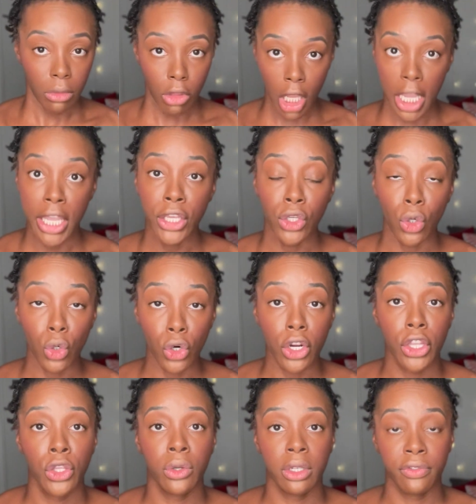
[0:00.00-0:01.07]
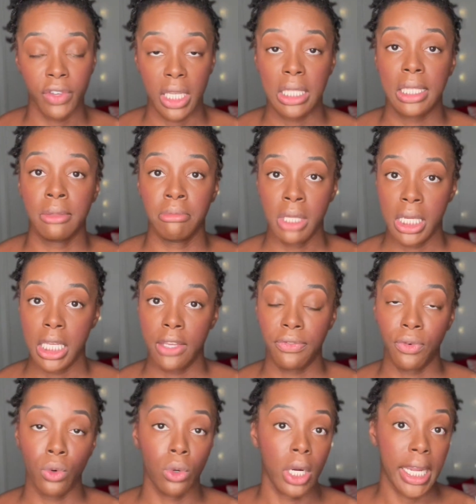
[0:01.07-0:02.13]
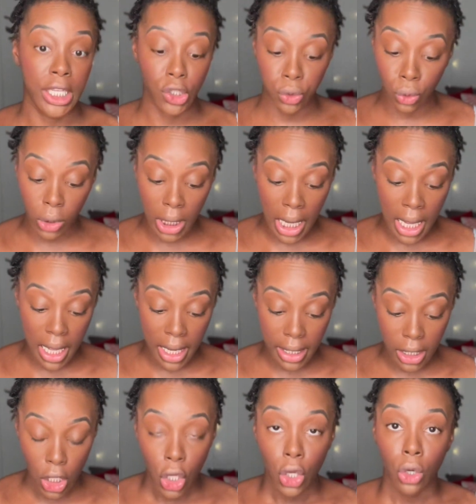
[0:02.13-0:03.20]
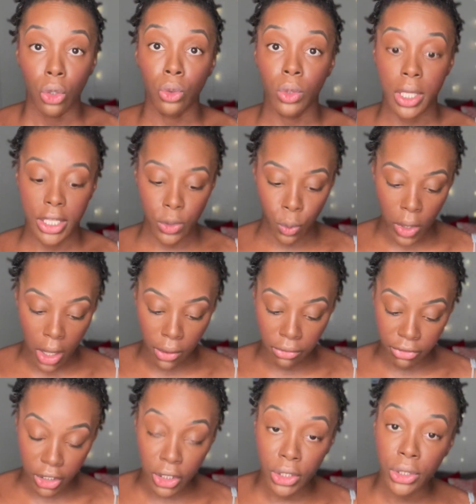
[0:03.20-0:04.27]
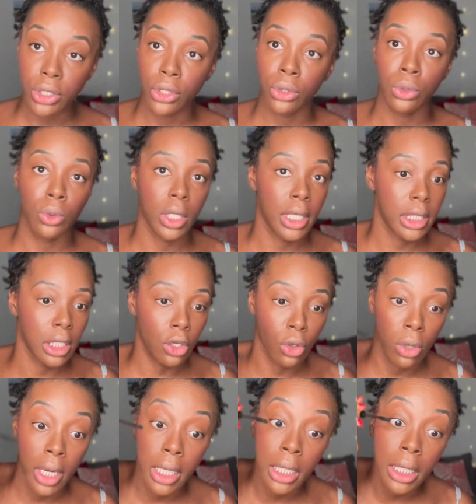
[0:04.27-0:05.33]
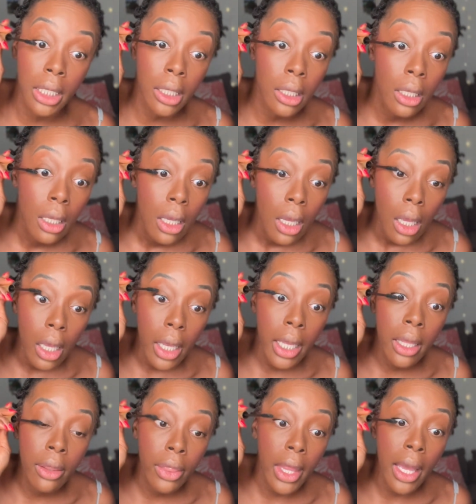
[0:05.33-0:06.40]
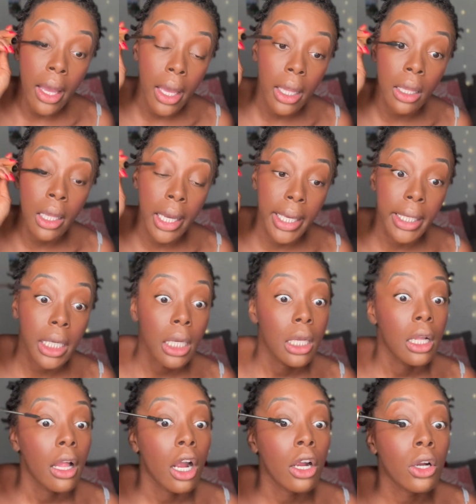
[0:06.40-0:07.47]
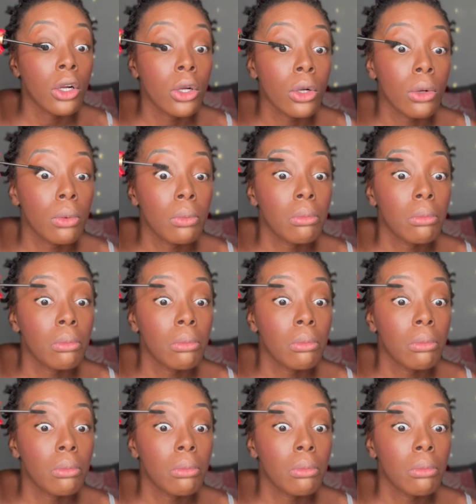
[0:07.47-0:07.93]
and or you invest the money for a tour guide who is well versed, who is accredited, and that like her